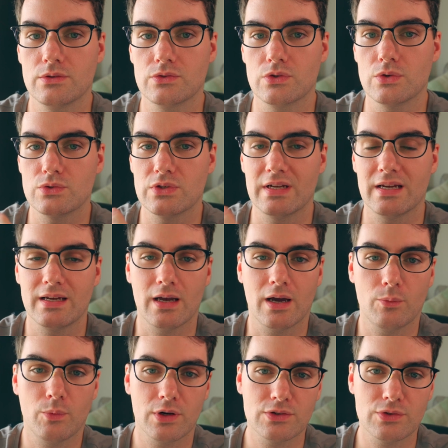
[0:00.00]
So today
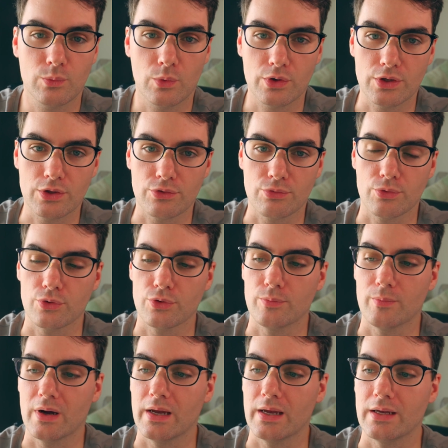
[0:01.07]
I wanted to walk you through
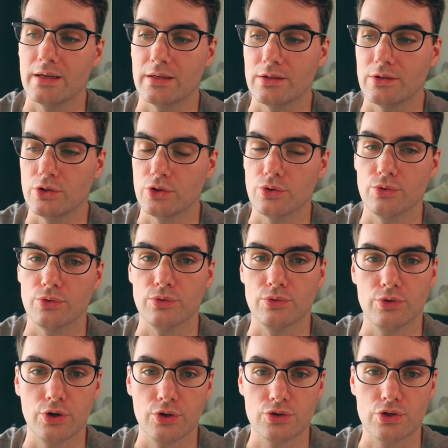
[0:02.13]
my new
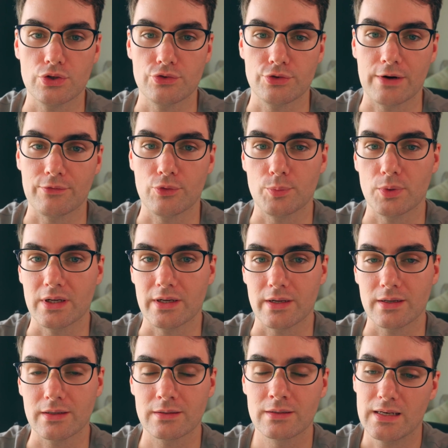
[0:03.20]
Notion travel
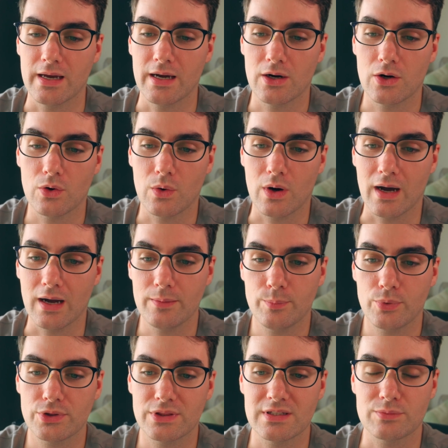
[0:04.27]
planner. Now, I
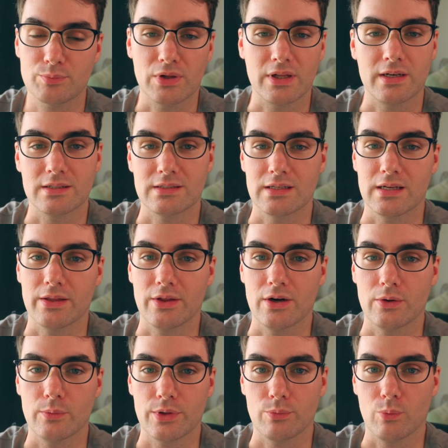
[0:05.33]
put this planner
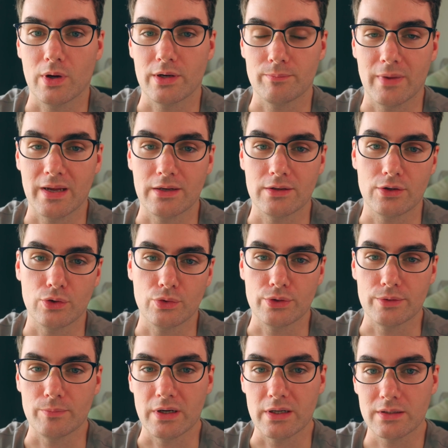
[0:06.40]
together with one main goal
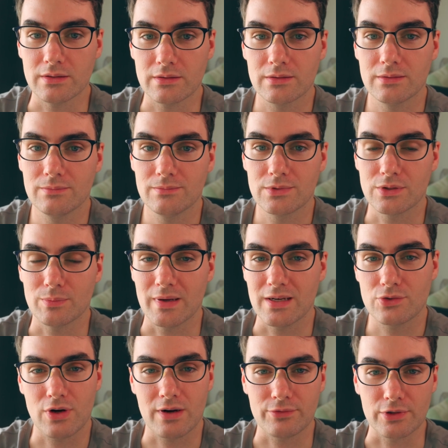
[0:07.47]
in mind: to
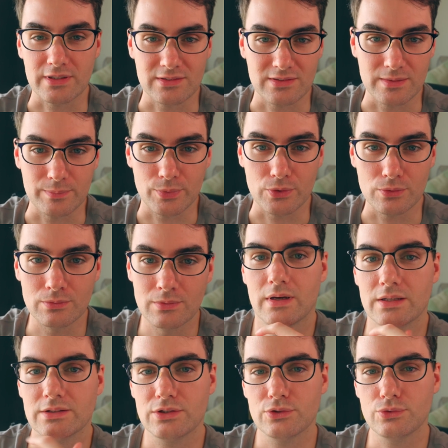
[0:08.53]
make traveling simple.
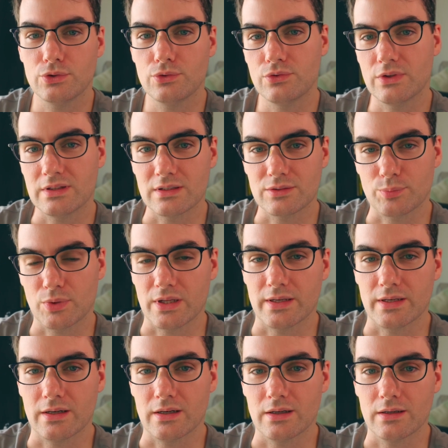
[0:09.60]
Until using this
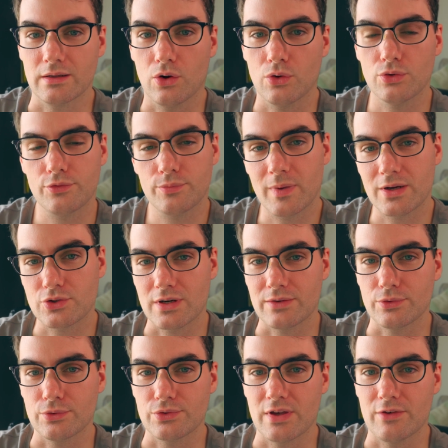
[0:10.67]
planner, all of my
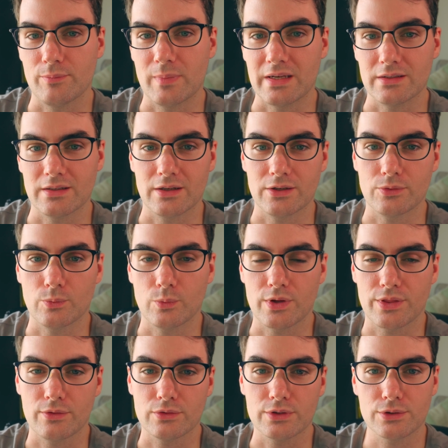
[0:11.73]
travels have been done
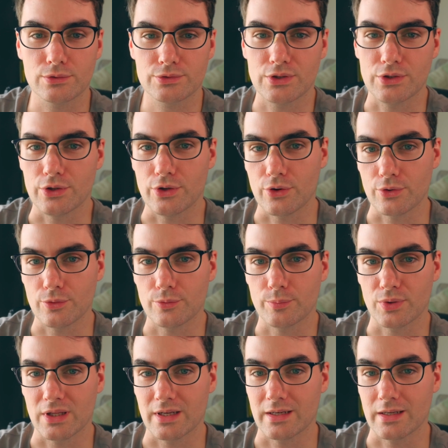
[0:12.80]
with little to no
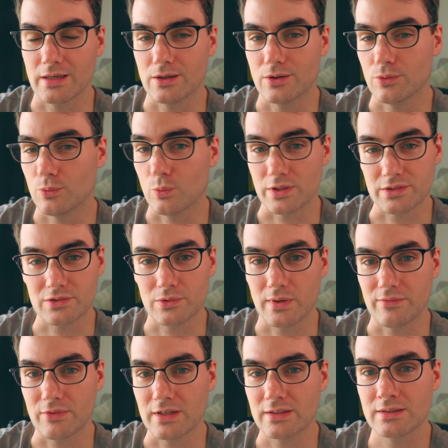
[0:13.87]
planning
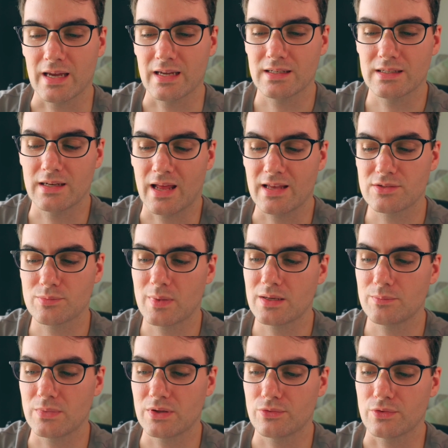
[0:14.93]
whatsoever. And it has
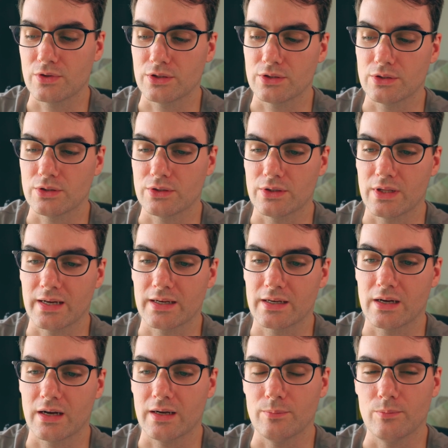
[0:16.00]
made me feel
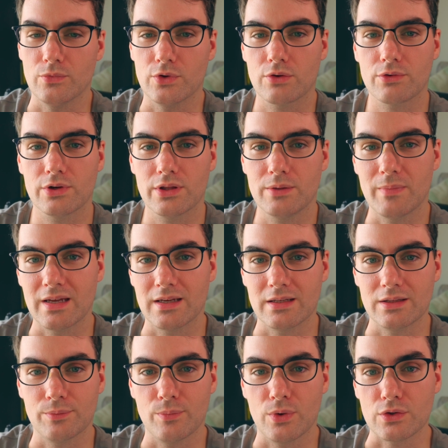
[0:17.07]
like I'm not really
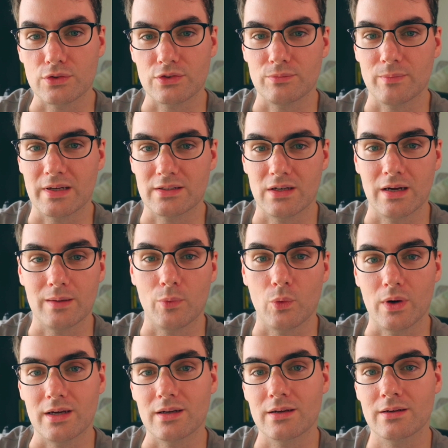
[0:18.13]
making the most of my time
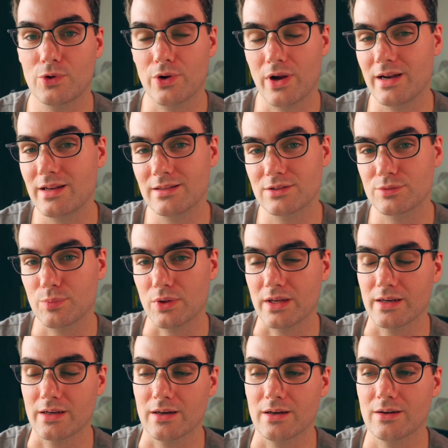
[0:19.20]
away. Creating this
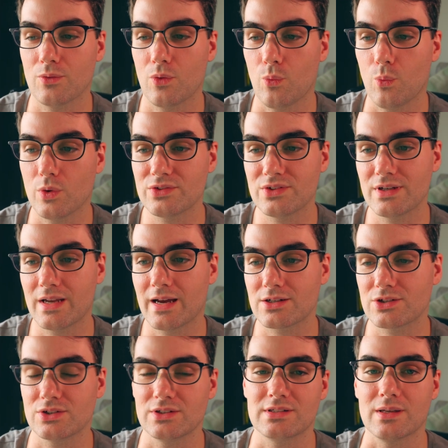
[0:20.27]
planner wasn't
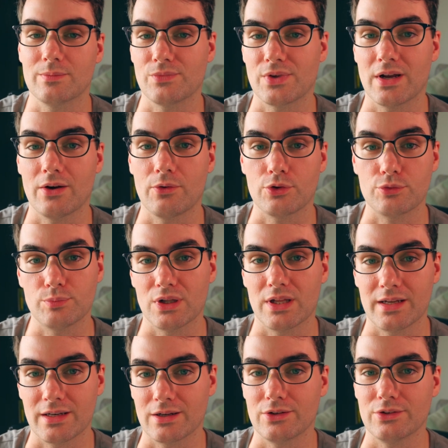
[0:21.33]
actually something I was
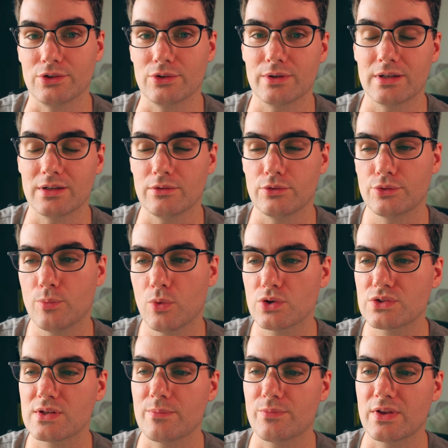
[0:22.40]
planning on doing. It was
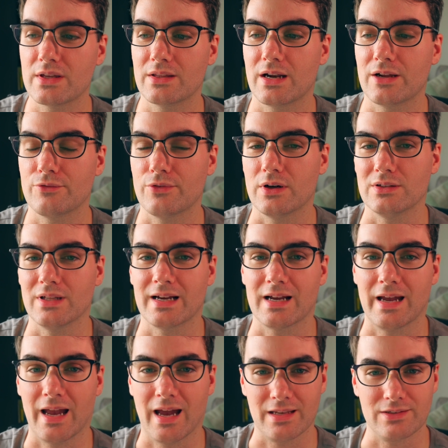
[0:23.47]
more something that I felt like
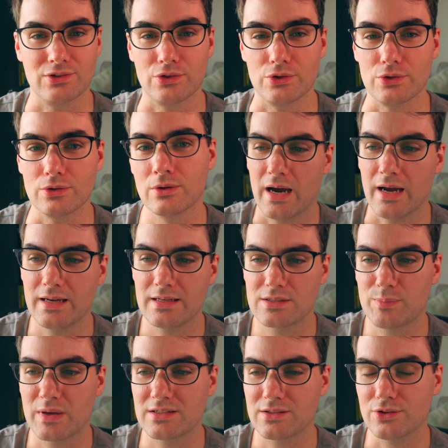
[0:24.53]
I had to do. I
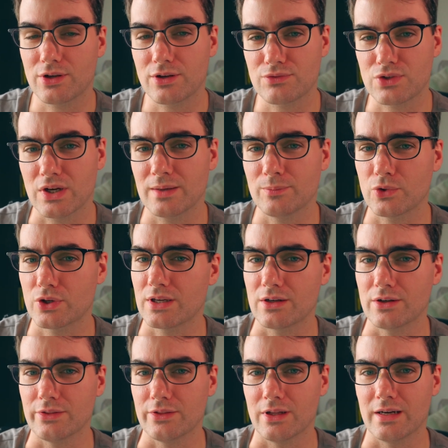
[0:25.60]
spent a lot of time looking
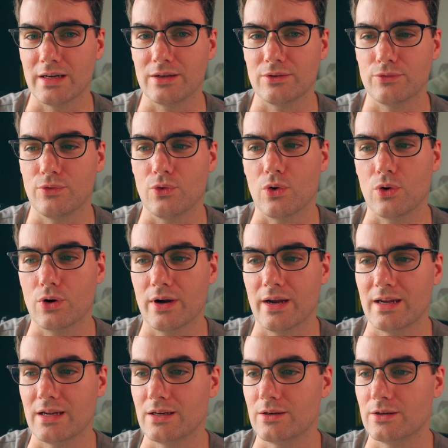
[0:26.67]
online for
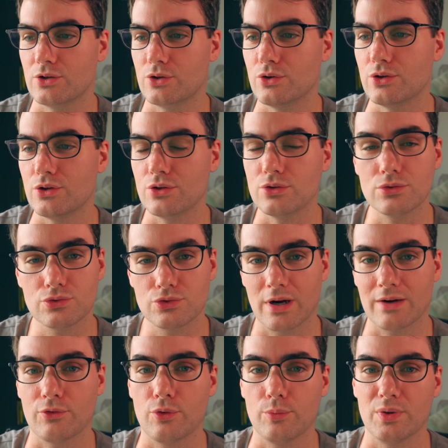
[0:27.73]
a good
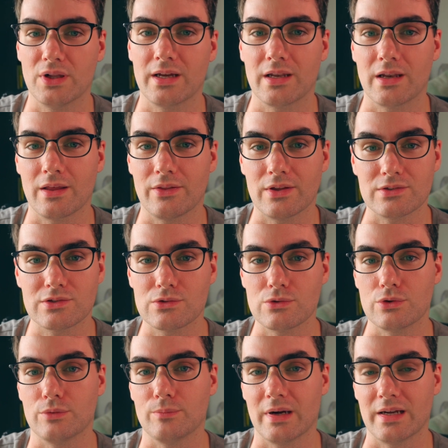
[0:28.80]
travel planner that
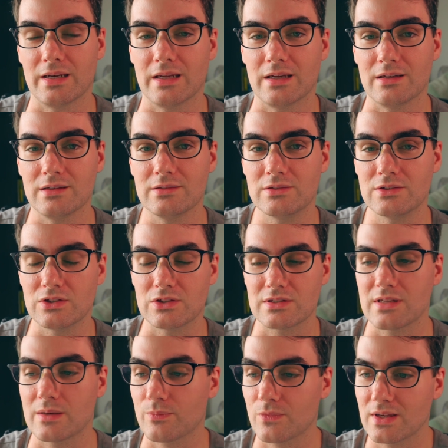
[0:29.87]
suited my needs, just
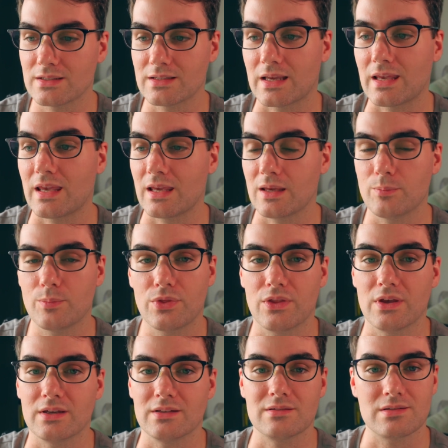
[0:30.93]
something to keep
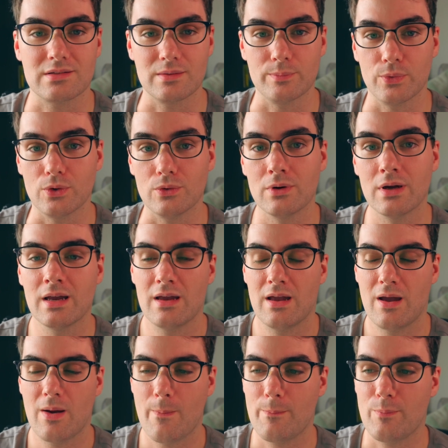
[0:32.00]
things simple.
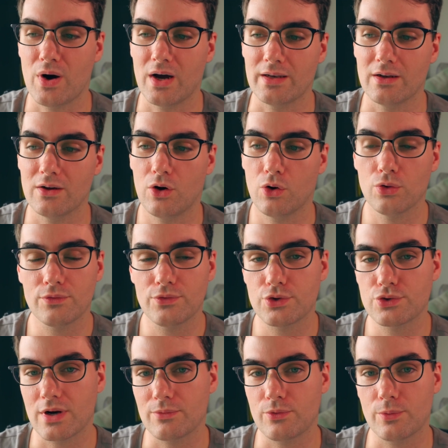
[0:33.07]
But all of the
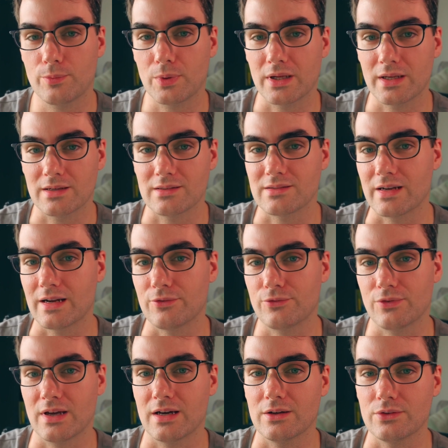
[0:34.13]
travel planners that I
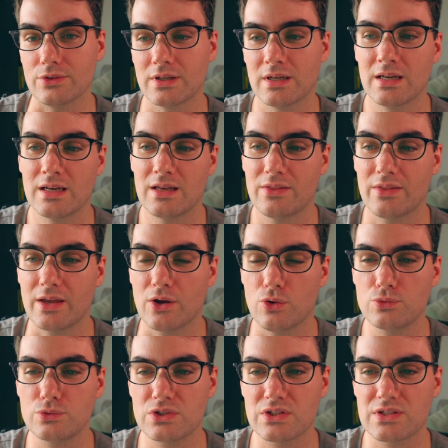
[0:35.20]
found, they
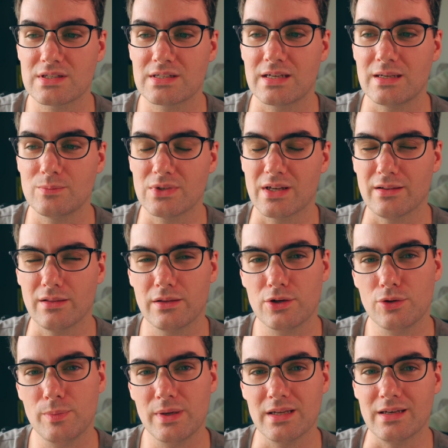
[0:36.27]
all just seemed a
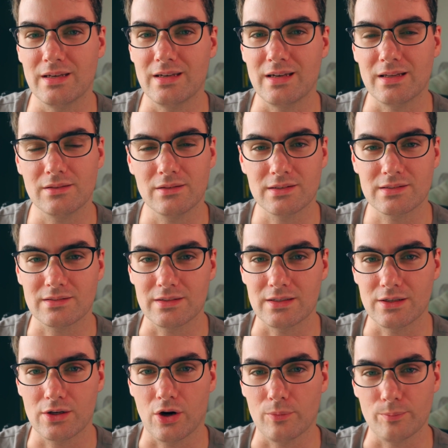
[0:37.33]
little bit needlessly
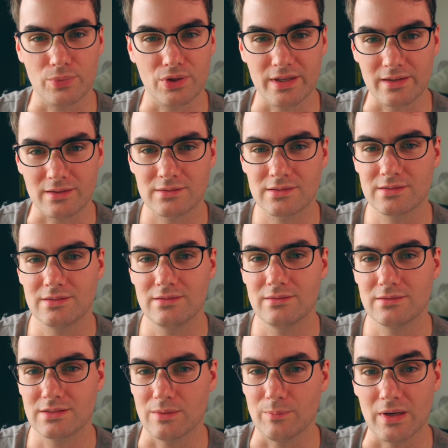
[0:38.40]
complex
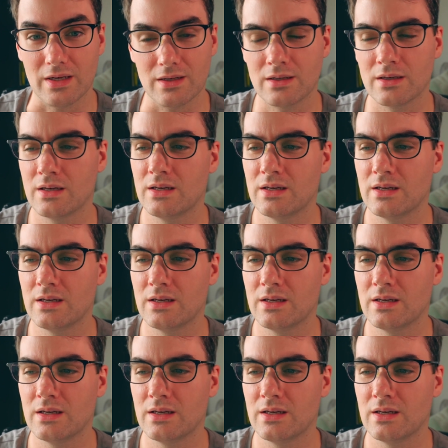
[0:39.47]
to me.